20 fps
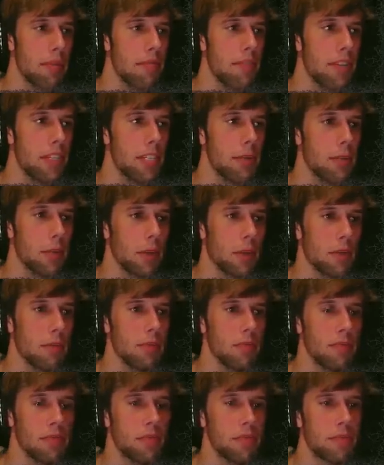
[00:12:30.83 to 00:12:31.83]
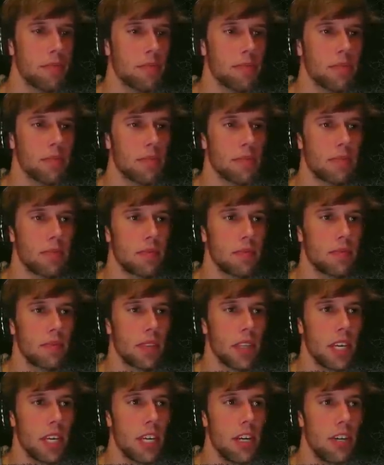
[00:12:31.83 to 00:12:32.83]
I'm invisible.
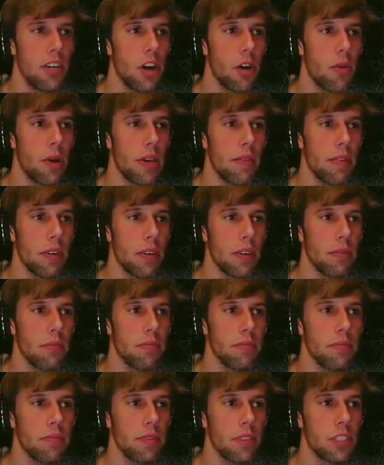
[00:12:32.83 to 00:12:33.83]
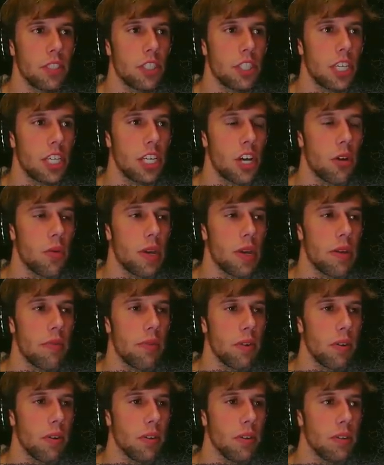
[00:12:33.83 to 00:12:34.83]
Hear no evil. See no
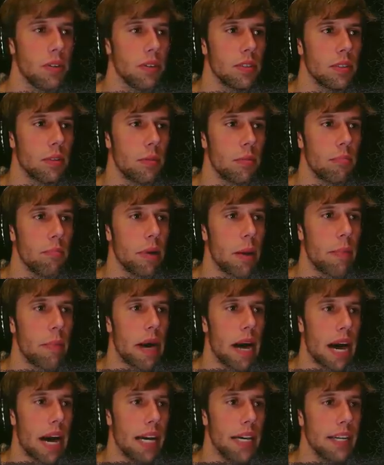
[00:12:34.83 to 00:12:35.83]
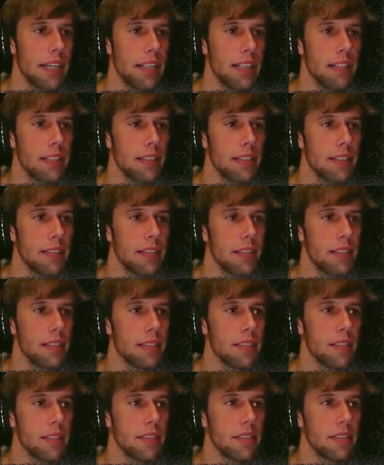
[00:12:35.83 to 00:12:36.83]
evil. Bye bye.
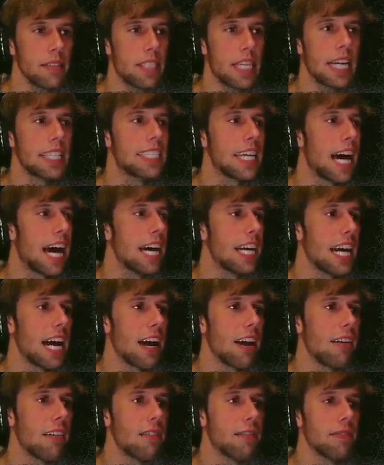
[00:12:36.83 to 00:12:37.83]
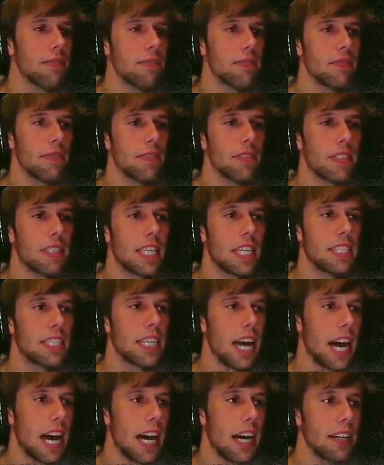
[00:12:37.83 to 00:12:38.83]
Ta ta now. Ta
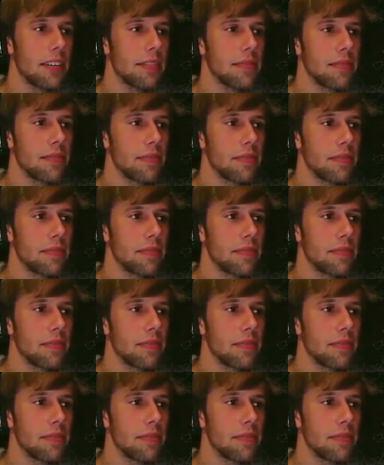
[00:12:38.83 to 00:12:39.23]
ta.